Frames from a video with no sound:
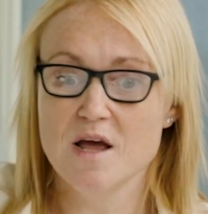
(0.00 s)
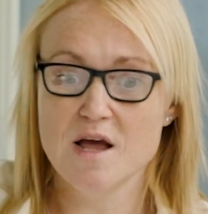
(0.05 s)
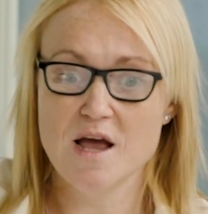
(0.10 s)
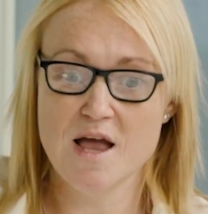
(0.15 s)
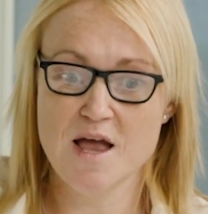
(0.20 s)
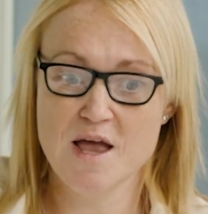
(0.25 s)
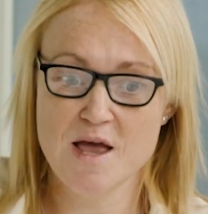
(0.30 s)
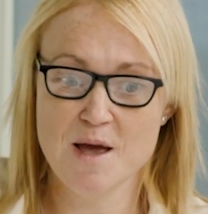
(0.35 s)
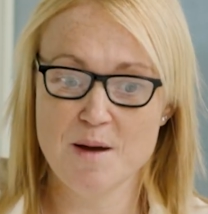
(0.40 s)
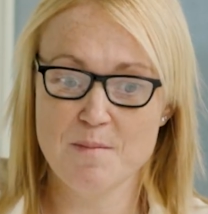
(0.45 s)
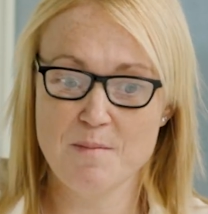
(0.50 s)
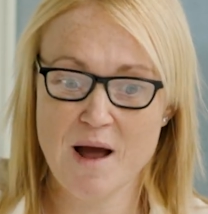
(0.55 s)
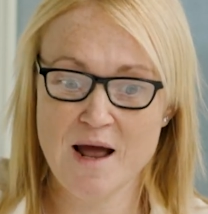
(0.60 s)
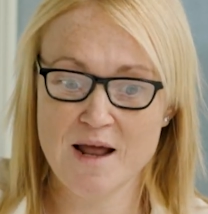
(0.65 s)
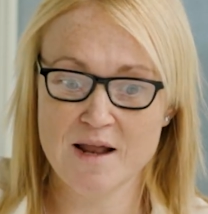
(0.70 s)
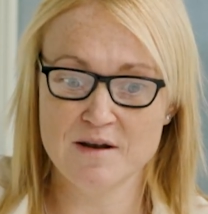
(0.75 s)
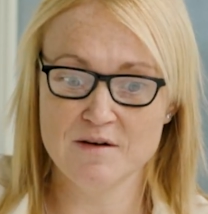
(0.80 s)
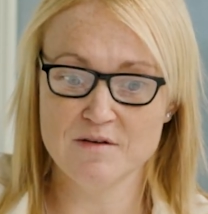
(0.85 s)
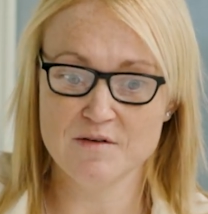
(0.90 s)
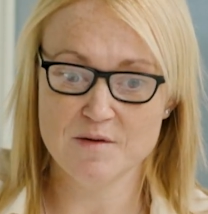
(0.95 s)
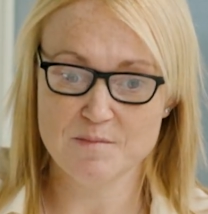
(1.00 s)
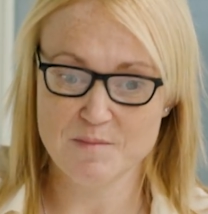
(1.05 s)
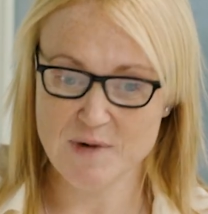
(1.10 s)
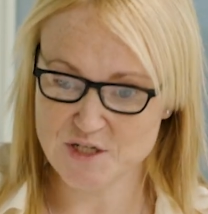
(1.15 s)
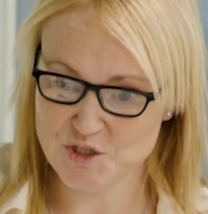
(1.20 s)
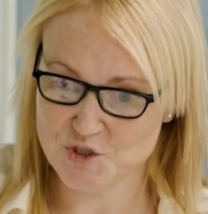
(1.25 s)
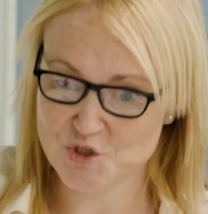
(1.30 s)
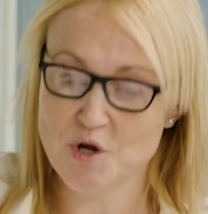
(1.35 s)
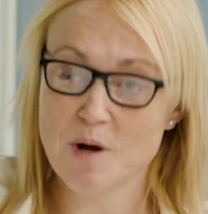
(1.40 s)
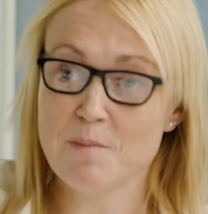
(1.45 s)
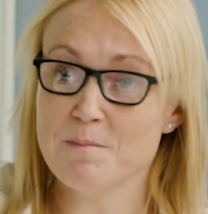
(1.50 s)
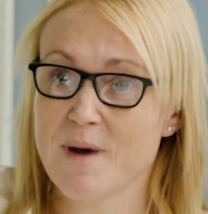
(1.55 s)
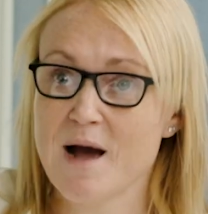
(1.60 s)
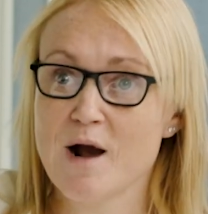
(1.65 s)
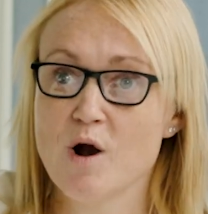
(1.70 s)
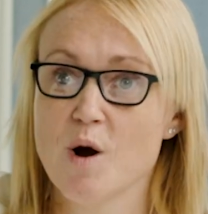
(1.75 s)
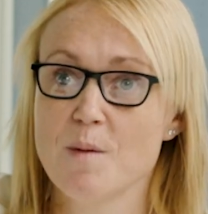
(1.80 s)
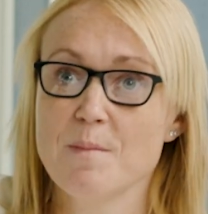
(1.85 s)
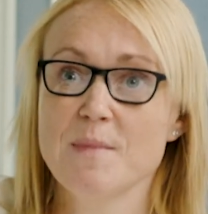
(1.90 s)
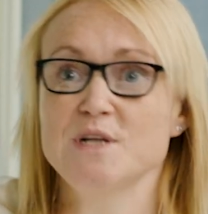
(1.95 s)
and I'm
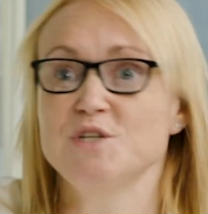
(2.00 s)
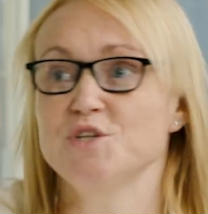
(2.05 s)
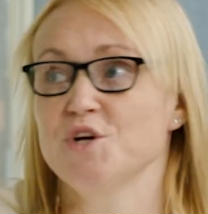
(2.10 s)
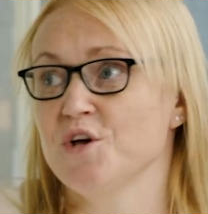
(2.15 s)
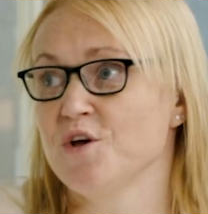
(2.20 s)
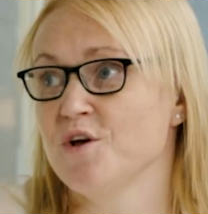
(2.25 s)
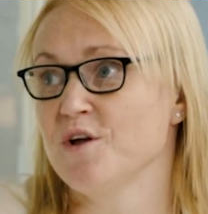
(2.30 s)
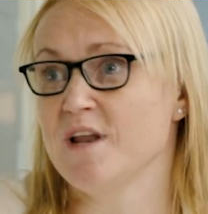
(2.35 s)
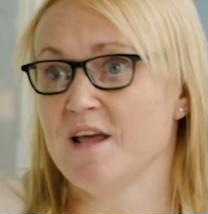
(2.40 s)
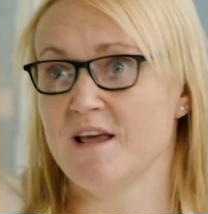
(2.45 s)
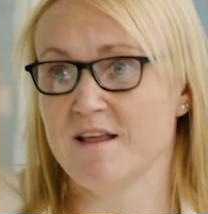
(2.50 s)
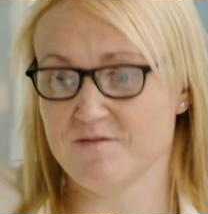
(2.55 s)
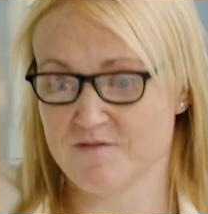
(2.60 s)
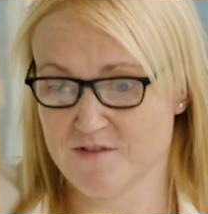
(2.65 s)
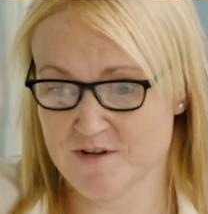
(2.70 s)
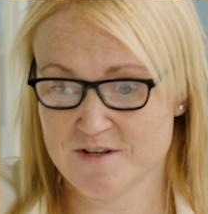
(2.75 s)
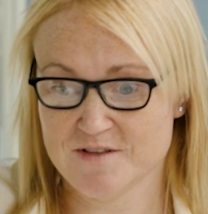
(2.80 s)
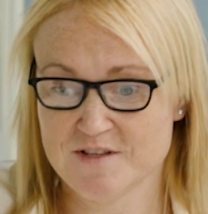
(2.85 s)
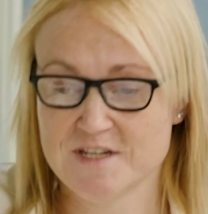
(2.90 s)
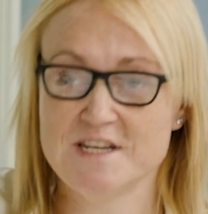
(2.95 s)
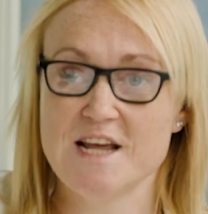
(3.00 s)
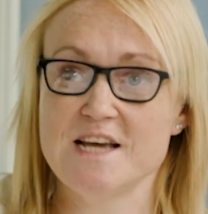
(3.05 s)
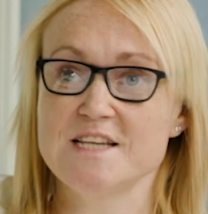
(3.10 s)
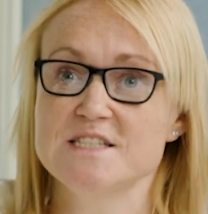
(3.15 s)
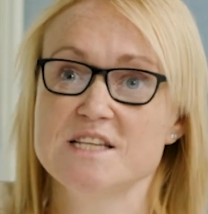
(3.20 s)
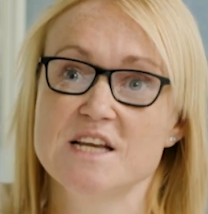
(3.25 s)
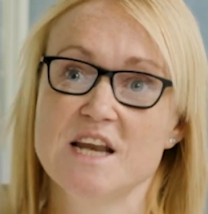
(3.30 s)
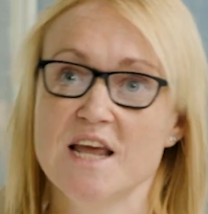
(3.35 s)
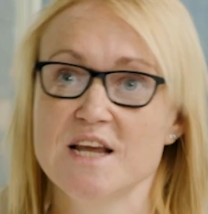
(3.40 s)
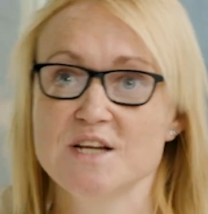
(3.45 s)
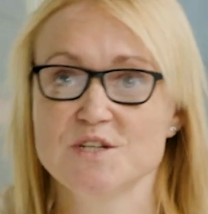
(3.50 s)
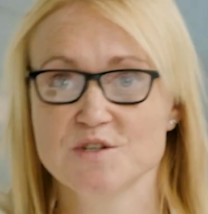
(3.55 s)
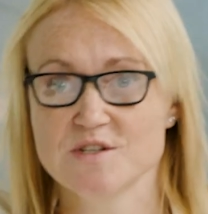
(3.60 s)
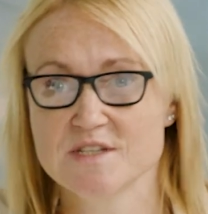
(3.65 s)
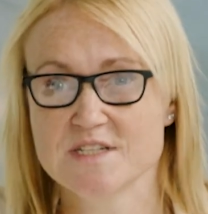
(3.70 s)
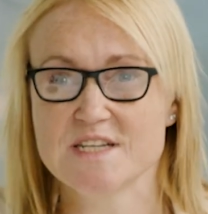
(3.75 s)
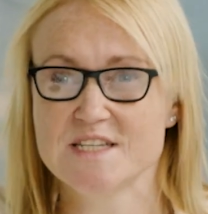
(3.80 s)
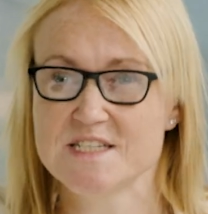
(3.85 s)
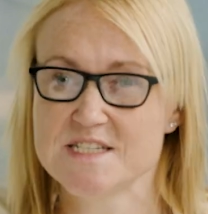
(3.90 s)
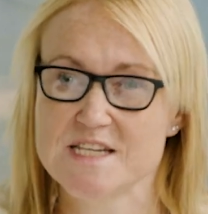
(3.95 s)
back on my journey, the
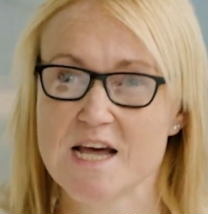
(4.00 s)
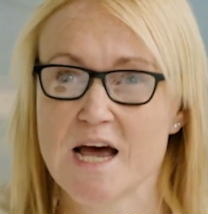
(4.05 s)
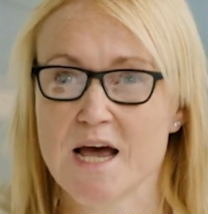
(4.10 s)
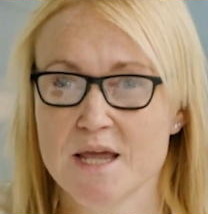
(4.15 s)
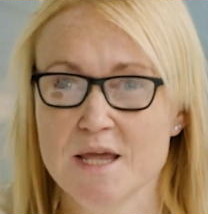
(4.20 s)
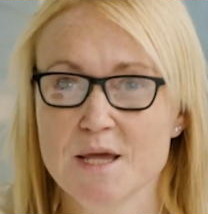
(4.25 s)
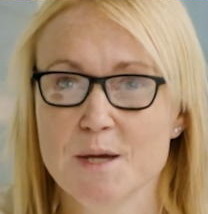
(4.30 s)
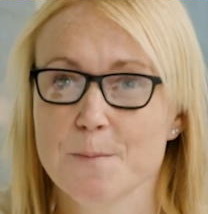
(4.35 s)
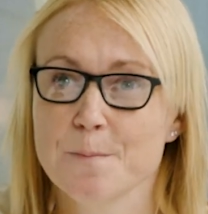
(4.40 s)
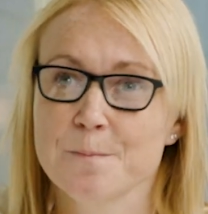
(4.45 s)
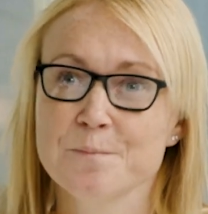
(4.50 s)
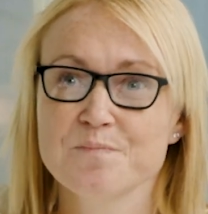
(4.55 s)
destination's in sight.